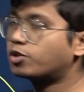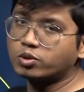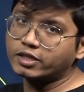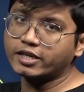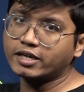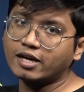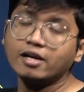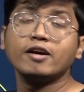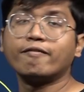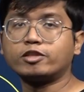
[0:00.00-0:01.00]
2
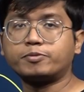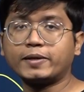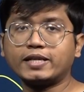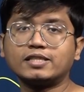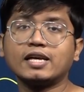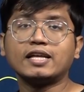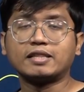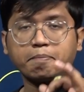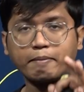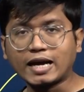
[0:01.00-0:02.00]
theta, which means
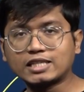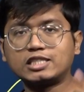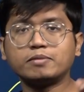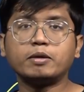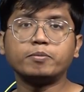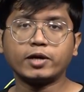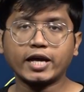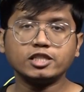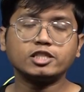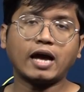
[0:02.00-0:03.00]
the maximum
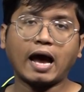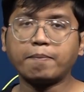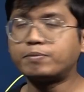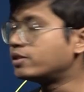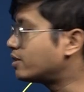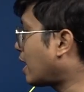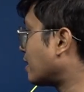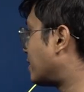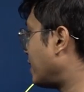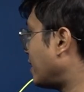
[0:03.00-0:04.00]
range happens
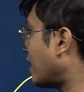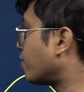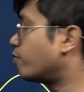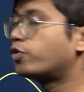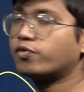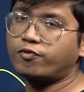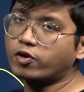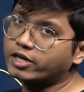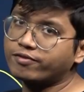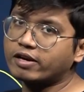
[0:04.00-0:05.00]
at theta equal to
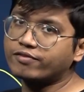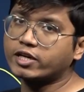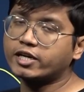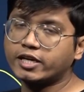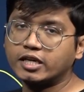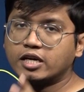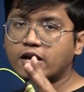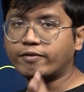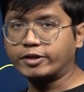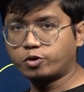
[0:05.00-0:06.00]
45 degree,
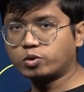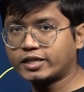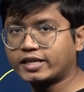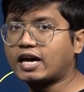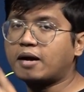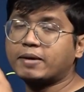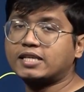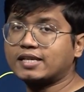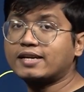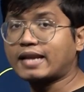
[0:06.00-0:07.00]
where 2 theta
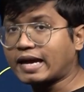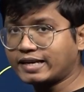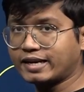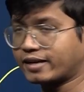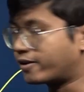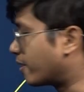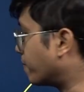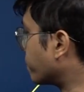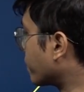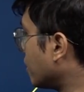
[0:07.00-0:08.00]
makes it 90 degree.
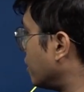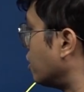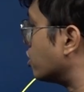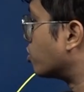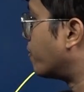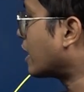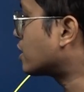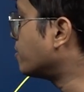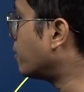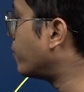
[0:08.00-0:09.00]
So
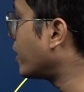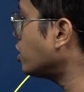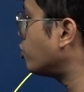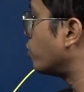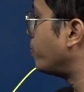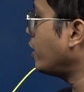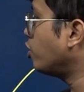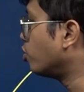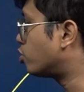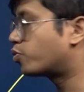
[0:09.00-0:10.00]
maximum range would be
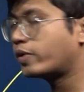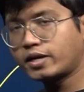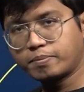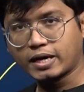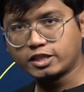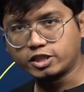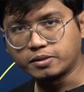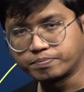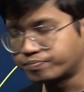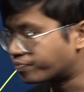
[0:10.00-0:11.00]
u square by g.